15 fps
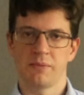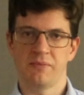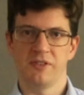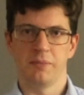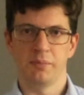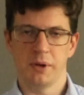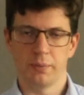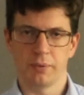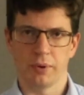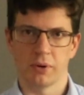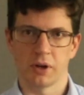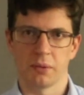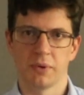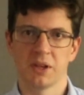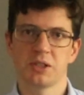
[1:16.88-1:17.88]
MVP
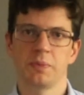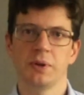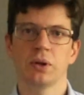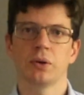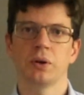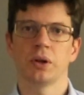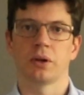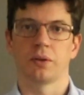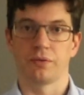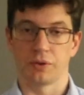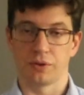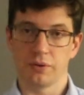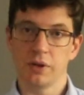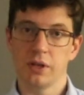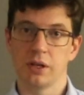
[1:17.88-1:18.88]
Program has been going on for
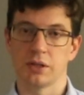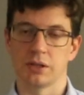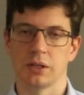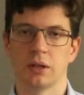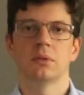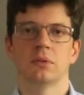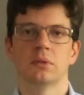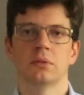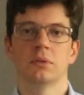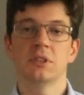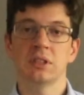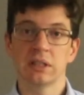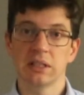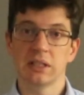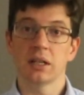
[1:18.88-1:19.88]
3 years now.
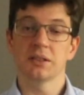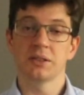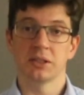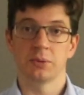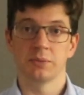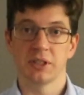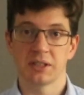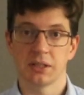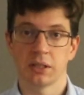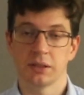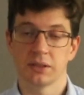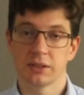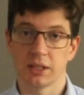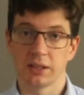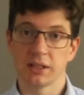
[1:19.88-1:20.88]
Recently, OutSystems has
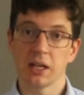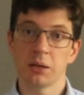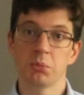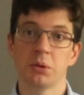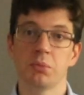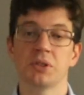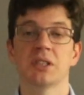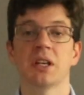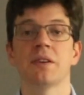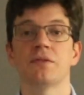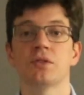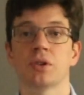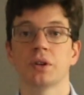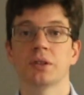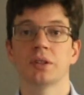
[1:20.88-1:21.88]
announced that 10 members
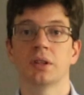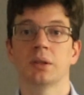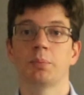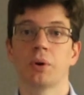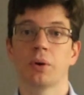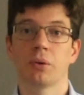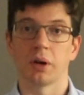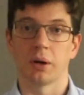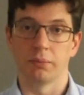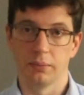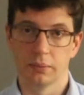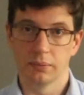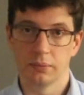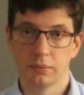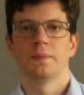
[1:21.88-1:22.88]
have joined the
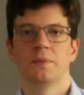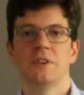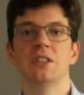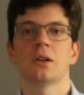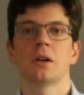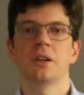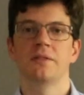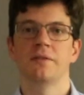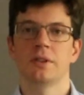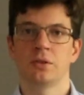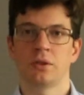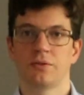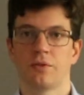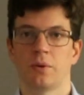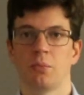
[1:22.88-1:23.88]
program. These are
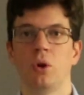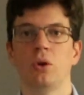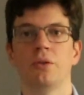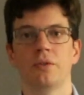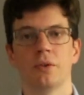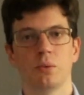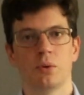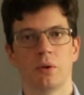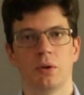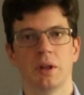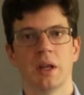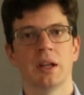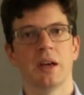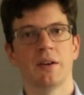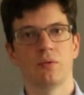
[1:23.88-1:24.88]
individuals from all over the world
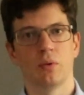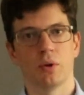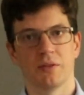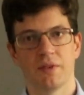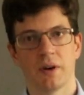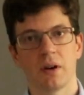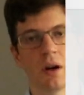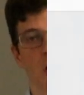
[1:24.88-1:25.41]
that have worked very